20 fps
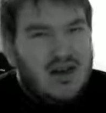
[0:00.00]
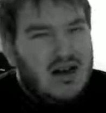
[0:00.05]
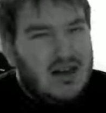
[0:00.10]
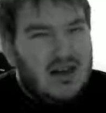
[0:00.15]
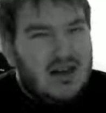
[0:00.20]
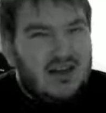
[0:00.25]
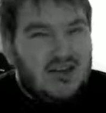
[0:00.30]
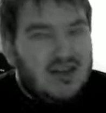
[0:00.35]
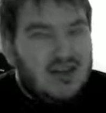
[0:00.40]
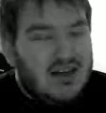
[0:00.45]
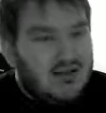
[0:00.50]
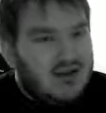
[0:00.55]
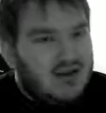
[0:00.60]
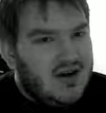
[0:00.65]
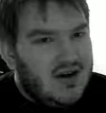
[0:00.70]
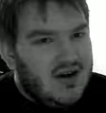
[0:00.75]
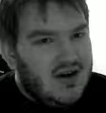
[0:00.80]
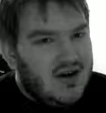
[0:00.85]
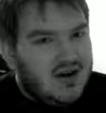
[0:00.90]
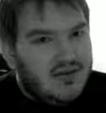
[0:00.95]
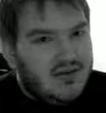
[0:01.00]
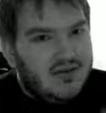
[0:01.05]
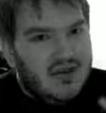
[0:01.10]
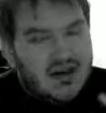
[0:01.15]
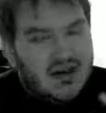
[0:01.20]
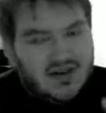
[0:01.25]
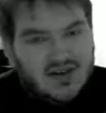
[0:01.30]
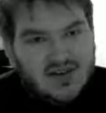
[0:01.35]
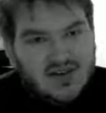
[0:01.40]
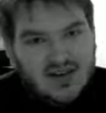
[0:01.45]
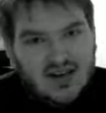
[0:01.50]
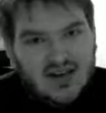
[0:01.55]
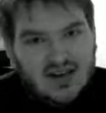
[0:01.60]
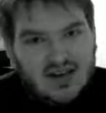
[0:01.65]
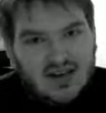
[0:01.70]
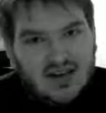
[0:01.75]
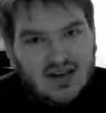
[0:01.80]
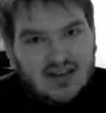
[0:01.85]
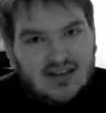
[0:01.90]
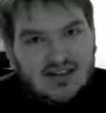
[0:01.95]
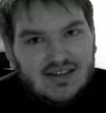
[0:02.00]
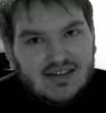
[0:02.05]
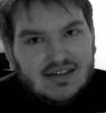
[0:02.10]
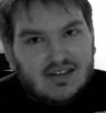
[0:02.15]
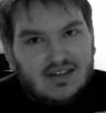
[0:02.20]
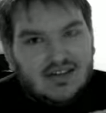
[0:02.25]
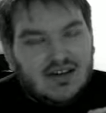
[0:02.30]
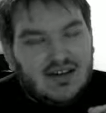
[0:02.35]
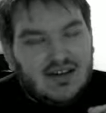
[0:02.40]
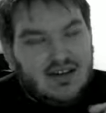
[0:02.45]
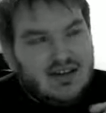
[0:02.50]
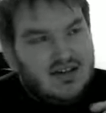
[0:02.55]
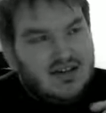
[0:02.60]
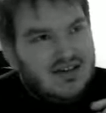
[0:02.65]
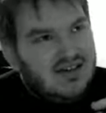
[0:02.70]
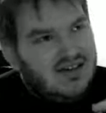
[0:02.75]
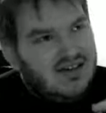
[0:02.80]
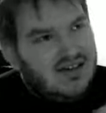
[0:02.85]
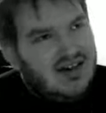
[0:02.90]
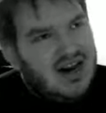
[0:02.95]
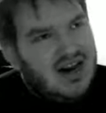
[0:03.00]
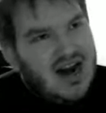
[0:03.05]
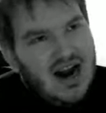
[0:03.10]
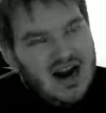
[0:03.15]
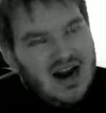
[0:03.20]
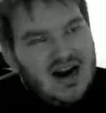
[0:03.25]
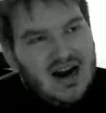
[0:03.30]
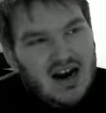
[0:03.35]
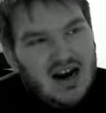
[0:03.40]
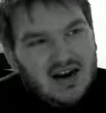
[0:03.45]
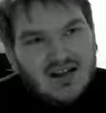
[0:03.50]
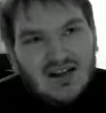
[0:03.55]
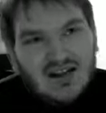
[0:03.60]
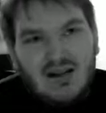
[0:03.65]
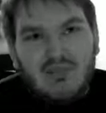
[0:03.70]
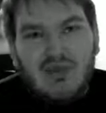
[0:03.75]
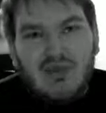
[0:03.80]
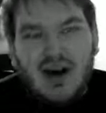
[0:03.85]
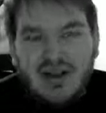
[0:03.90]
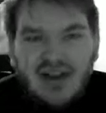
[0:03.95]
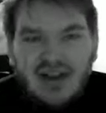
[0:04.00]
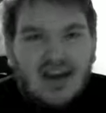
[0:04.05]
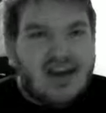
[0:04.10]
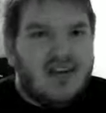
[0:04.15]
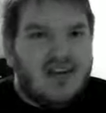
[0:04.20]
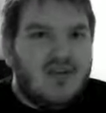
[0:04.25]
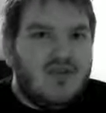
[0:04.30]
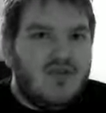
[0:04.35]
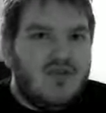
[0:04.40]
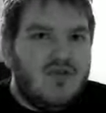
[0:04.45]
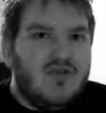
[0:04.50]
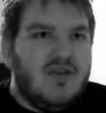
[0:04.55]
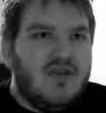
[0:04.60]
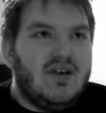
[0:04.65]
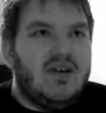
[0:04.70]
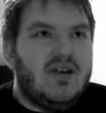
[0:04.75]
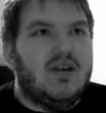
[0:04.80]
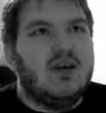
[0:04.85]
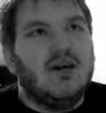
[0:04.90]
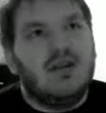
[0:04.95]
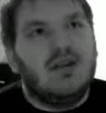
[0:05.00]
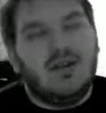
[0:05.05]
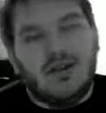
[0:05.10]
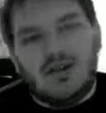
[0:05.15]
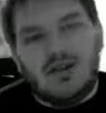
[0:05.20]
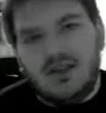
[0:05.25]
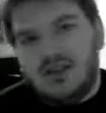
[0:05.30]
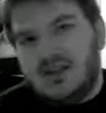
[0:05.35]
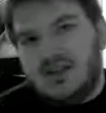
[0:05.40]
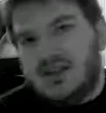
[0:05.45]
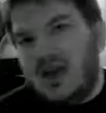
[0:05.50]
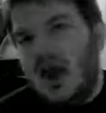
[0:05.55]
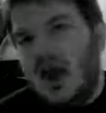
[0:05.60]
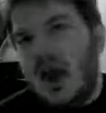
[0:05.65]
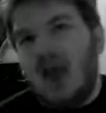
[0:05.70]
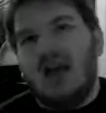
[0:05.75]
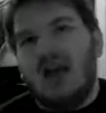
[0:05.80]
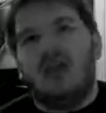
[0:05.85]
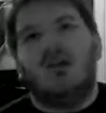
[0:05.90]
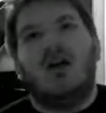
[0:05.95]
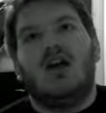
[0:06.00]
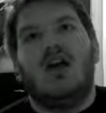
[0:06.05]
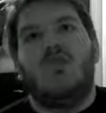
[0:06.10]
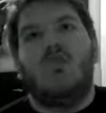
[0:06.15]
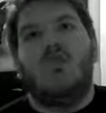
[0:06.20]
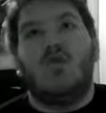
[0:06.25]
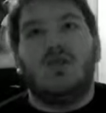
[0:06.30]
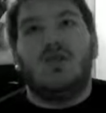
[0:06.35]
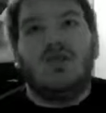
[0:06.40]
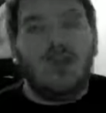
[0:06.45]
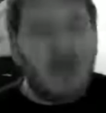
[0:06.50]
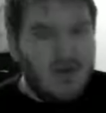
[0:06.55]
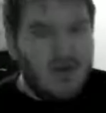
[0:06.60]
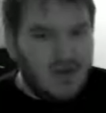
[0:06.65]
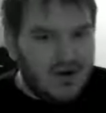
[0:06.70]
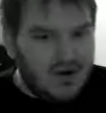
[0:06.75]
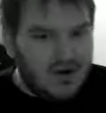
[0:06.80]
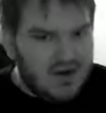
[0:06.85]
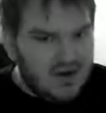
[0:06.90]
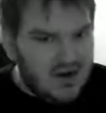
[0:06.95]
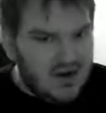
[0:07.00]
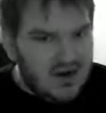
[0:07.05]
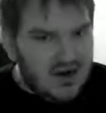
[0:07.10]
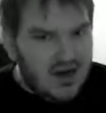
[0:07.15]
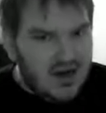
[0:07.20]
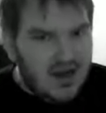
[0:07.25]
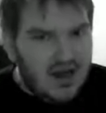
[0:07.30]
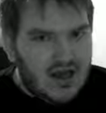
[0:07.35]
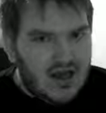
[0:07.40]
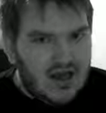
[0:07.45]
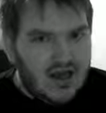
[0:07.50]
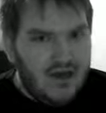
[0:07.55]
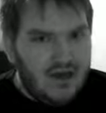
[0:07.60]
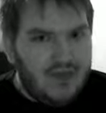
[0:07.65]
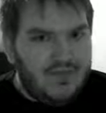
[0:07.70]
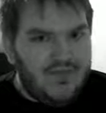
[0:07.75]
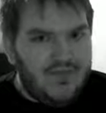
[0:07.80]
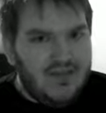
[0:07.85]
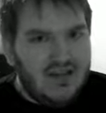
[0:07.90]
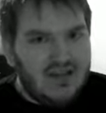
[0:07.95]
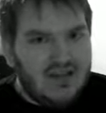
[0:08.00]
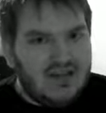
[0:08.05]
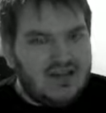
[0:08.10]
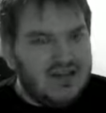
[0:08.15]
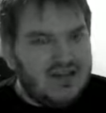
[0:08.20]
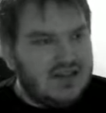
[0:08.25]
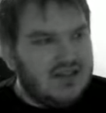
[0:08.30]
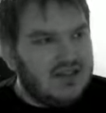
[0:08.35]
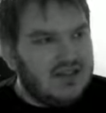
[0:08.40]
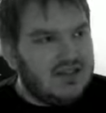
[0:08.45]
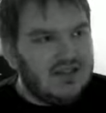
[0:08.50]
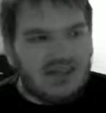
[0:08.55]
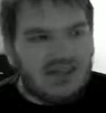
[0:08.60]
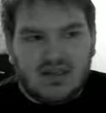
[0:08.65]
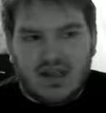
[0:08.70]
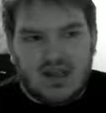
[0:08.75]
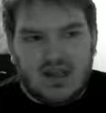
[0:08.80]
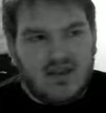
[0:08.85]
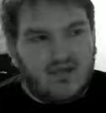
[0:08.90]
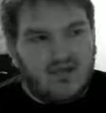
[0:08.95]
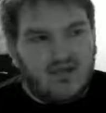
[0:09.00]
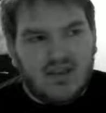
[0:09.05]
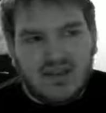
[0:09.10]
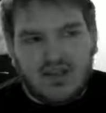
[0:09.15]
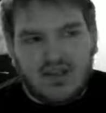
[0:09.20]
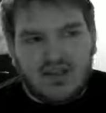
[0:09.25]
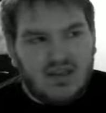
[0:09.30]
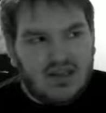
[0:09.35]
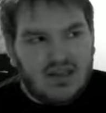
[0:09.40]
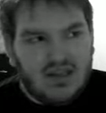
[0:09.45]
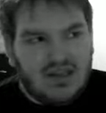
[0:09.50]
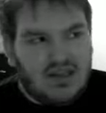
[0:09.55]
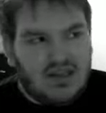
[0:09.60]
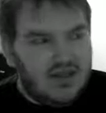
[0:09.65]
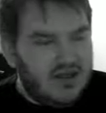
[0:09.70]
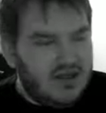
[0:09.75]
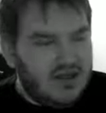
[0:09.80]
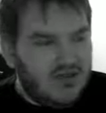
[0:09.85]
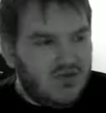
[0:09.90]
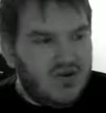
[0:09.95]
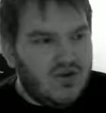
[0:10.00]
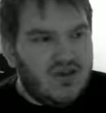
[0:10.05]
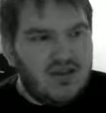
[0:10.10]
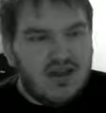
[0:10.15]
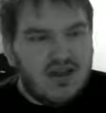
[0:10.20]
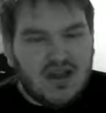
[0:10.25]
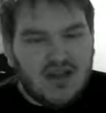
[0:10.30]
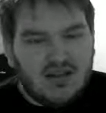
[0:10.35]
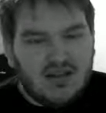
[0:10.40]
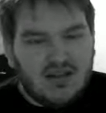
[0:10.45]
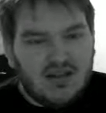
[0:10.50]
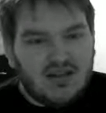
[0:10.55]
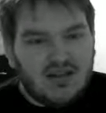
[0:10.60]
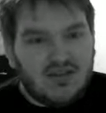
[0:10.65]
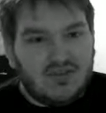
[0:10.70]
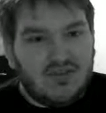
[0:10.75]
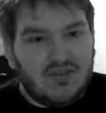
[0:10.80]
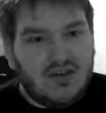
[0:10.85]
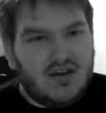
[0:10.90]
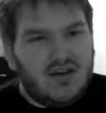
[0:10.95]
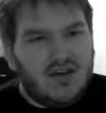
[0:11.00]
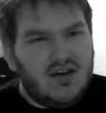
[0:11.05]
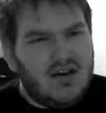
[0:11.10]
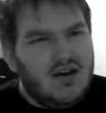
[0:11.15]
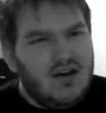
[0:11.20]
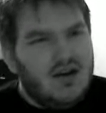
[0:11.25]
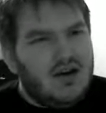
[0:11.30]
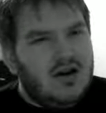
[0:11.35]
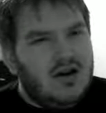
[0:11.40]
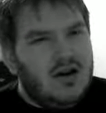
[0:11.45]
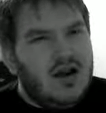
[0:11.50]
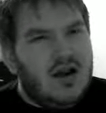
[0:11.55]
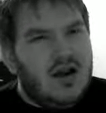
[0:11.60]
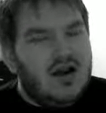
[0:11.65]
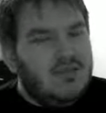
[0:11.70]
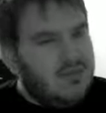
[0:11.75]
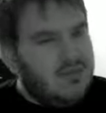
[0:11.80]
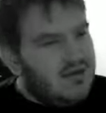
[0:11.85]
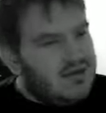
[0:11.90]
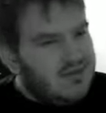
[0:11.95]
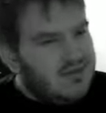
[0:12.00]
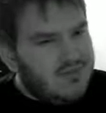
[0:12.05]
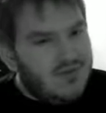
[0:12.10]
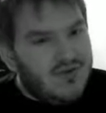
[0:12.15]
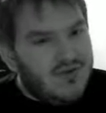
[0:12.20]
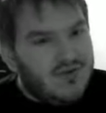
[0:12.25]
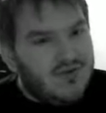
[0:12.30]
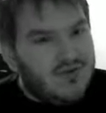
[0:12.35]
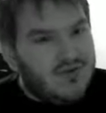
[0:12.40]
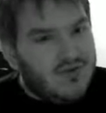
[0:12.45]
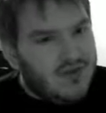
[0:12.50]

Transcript: the same time, not to say that that's by the end of the movie, there's a lot more to it. There's this kind of the one of the gang leaders, like, I'm going to spoil